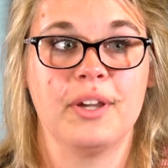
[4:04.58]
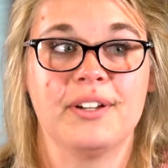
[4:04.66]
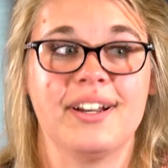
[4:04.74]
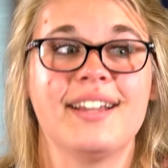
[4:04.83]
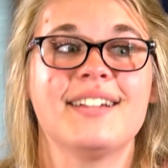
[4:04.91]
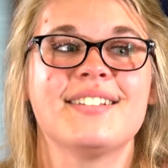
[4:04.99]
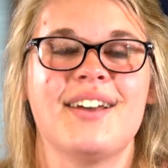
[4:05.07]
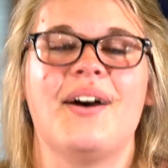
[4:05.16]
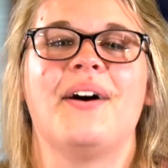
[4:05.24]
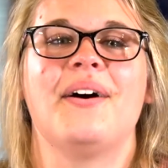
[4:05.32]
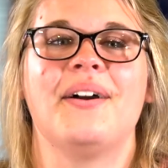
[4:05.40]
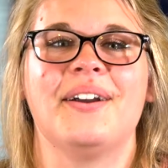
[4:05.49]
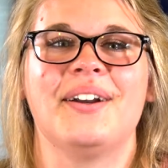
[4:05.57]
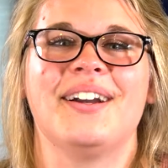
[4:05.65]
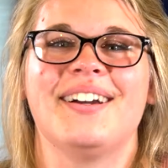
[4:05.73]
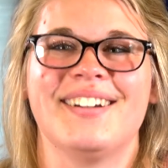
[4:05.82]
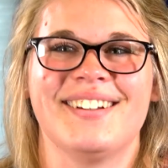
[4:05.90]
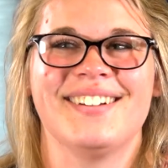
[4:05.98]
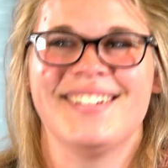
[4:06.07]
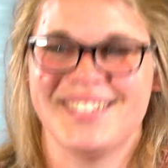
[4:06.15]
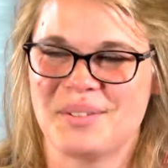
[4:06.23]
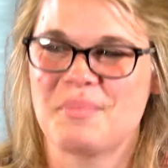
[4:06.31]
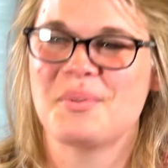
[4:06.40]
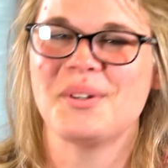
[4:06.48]
my grades are
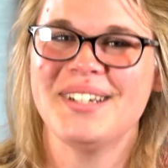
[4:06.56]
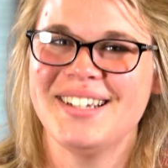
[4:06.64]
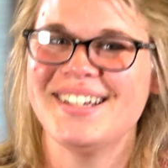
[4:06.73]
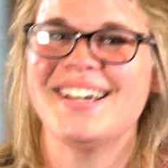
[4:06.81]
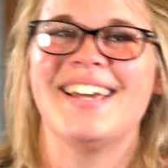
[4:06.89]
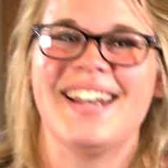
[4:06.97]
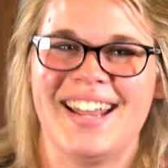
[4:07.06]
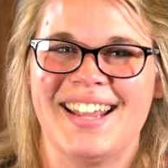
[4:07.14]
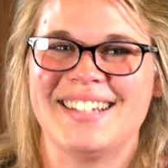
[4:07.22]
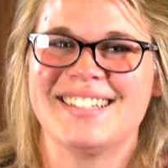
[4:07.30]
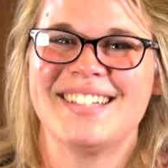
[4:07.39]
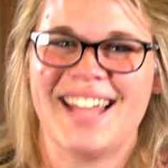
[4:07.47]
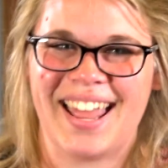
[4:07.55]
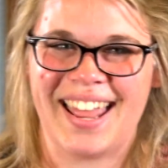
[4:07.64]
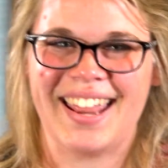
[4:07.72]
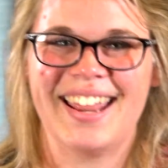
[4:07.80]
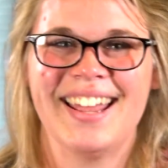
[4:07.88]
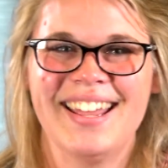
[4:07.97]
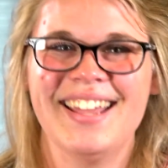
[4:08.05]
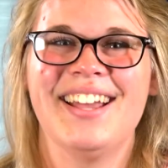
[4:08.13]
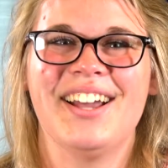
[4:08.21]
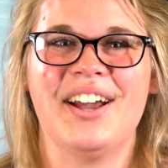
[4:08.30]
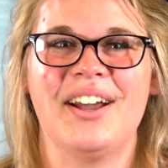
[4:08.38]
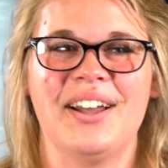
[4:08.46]
pretty good, I'd say.
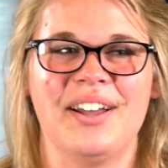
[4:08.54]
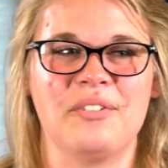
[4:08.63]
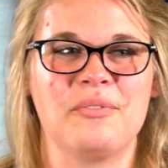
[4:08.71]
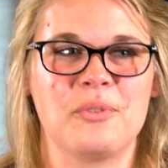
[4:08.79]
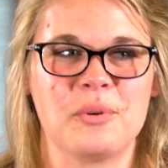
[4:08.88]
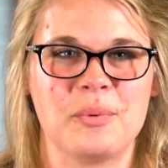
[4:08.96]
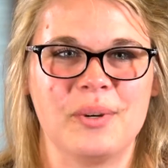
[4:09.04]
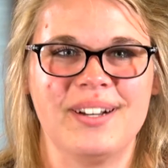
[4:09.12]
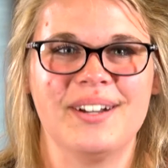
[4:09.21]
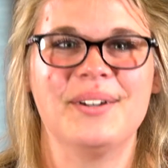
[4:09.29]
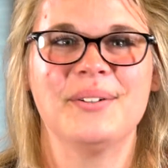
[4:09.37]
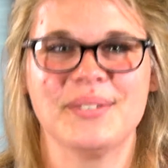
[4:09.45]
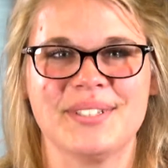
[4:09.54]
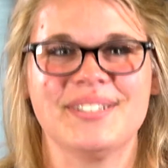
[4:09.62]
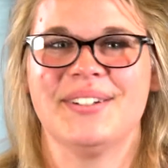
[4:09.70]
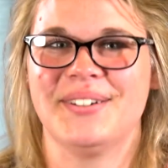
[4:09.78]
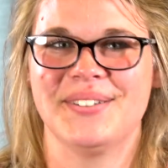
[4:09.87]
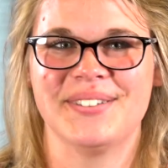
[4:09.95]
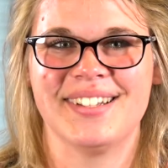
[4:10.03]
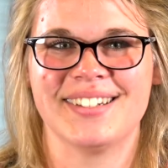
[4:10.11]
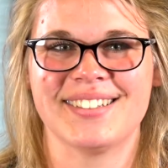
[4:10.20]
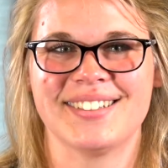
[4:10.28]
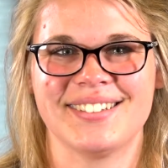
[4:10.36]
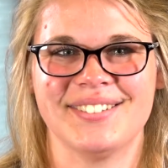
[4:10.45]
4.0, so that's